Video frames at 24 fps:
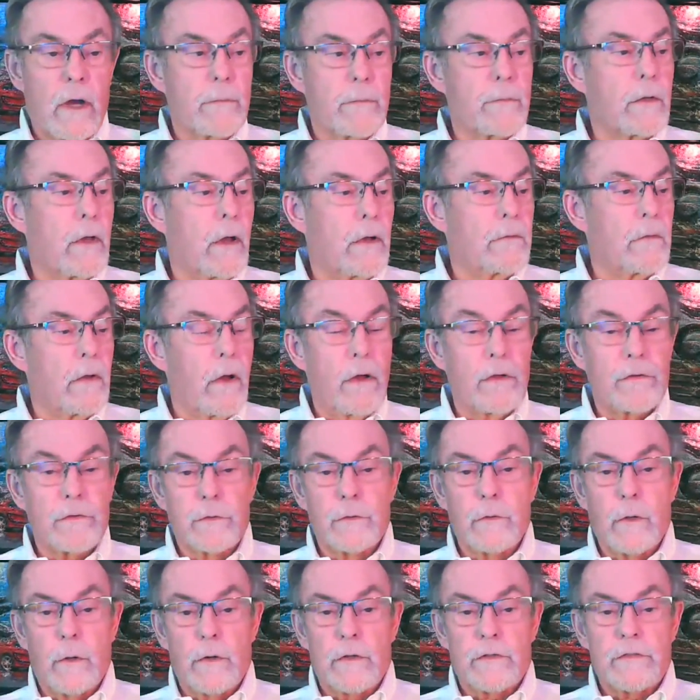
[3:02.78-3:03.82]
arm, also
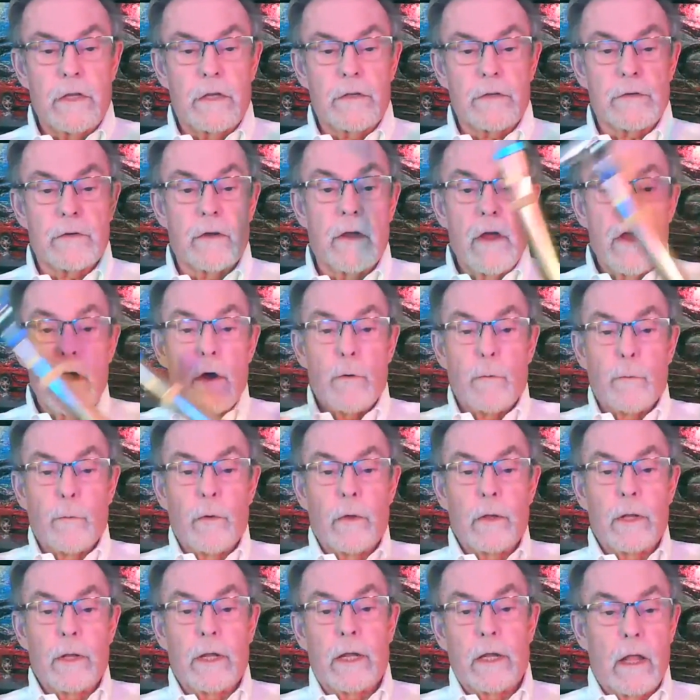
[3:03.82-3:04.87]
notice these are
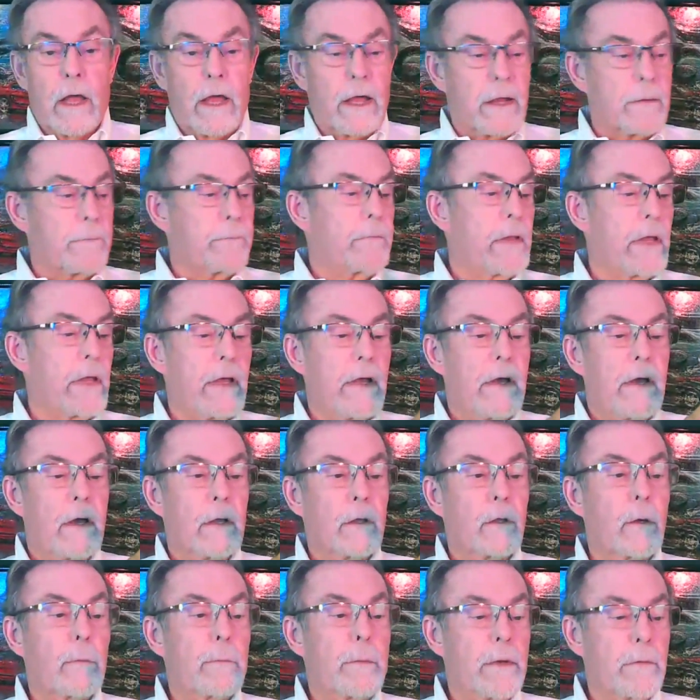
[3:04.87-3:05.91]
really light,
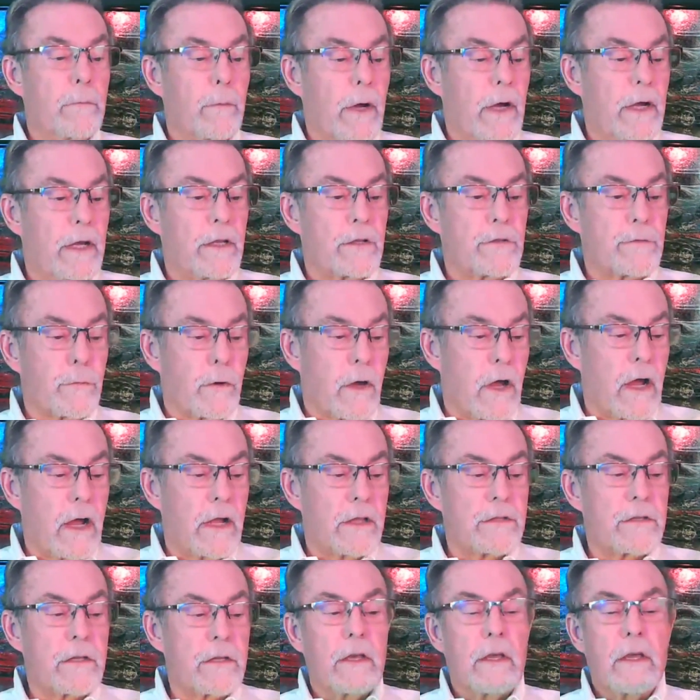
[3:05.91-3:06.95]
aluminum radius
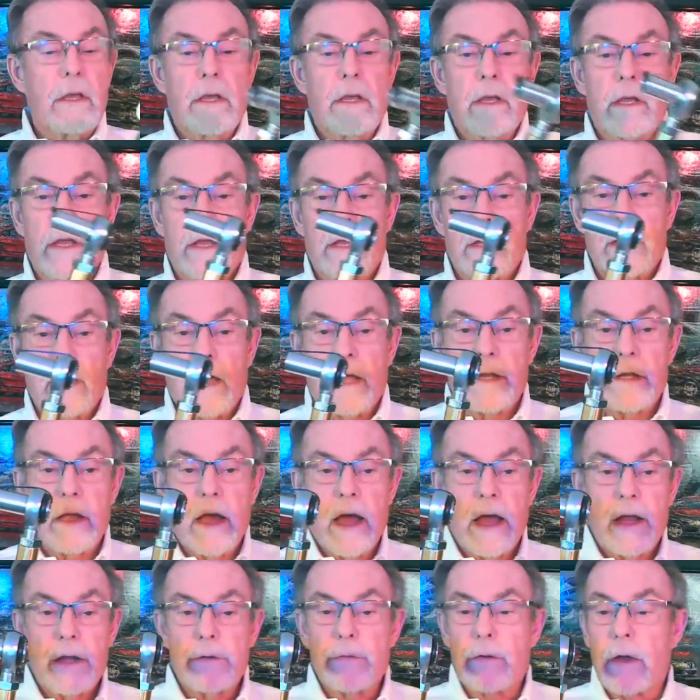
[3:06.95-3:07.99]
rods. And I,
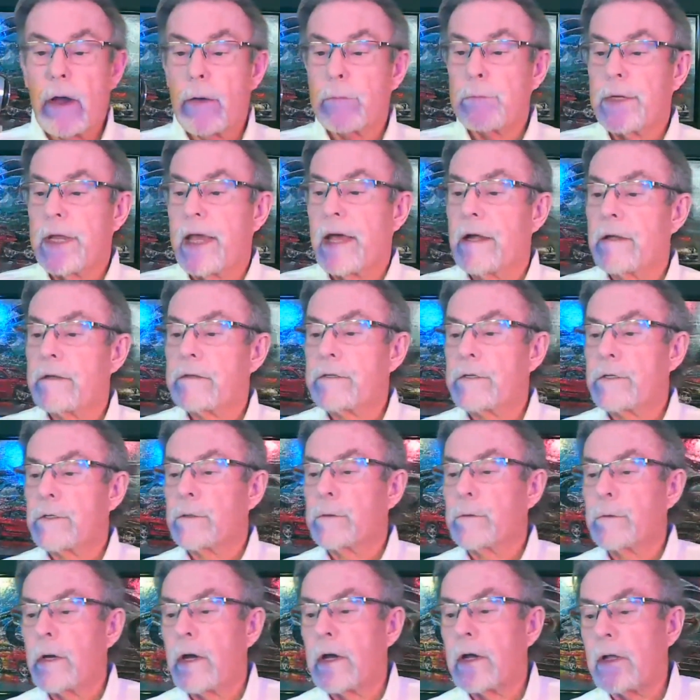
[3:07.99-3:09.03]
I dropped down
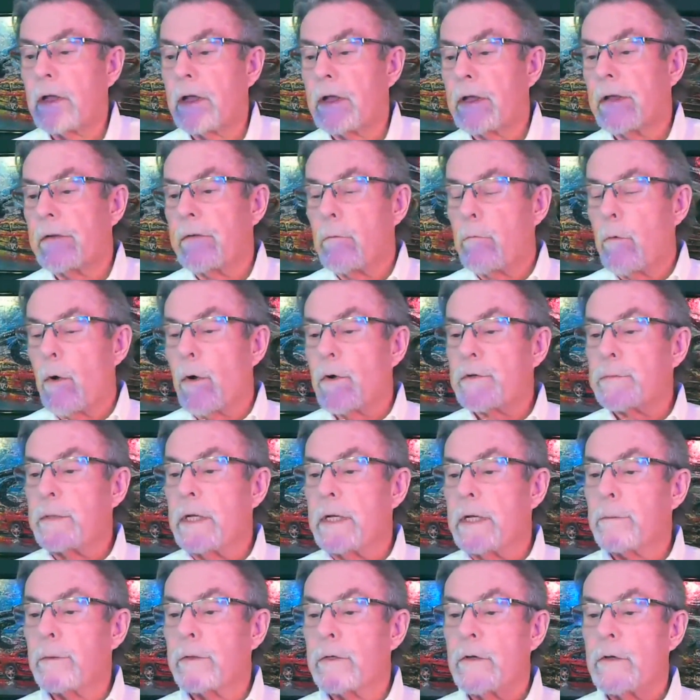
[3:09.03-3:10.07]
to, uh, most
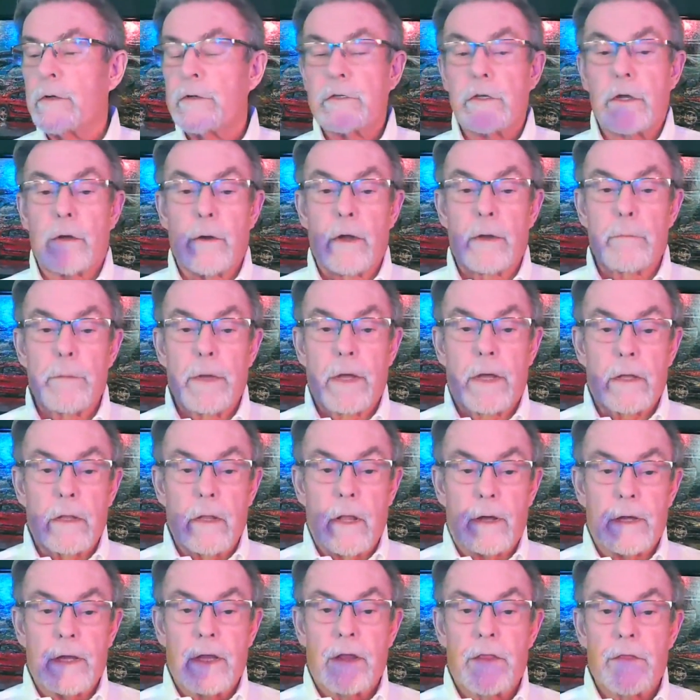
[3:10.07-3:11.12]
people use a great big
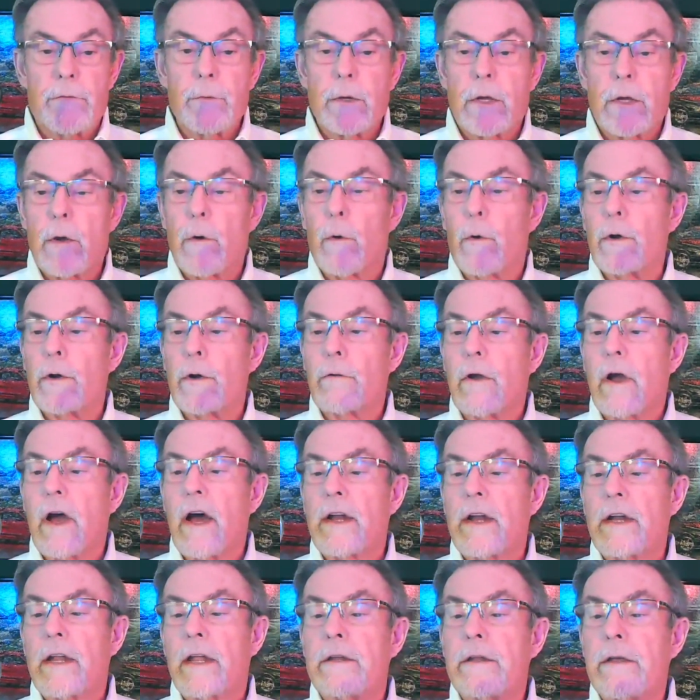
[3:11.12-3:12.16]
clunky three quarter
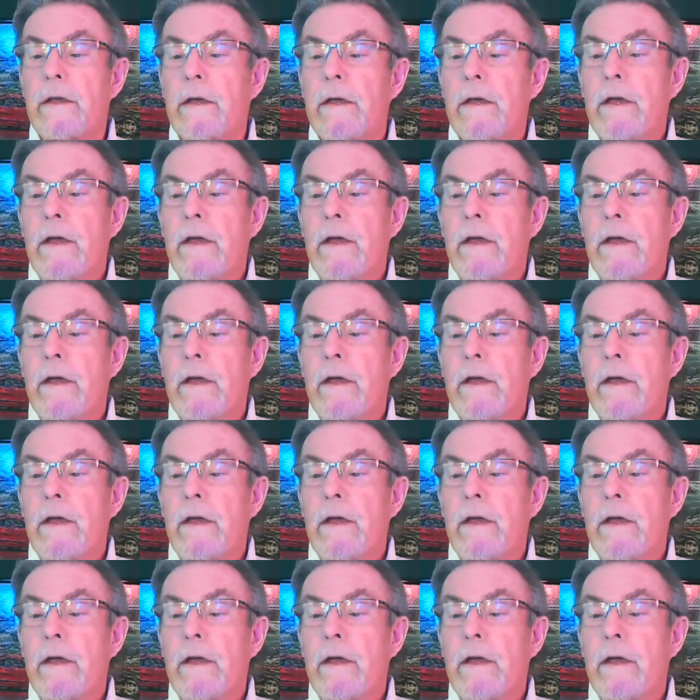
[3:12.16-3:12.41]
rod end.